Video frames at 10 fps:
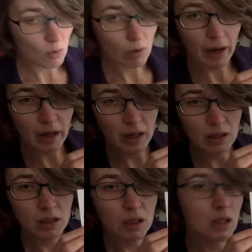Okay?
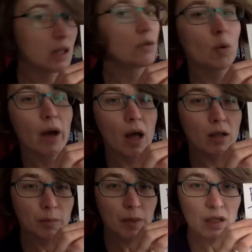So it
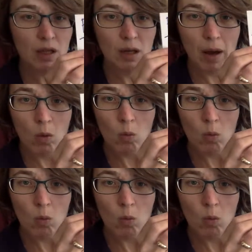helps me to think about,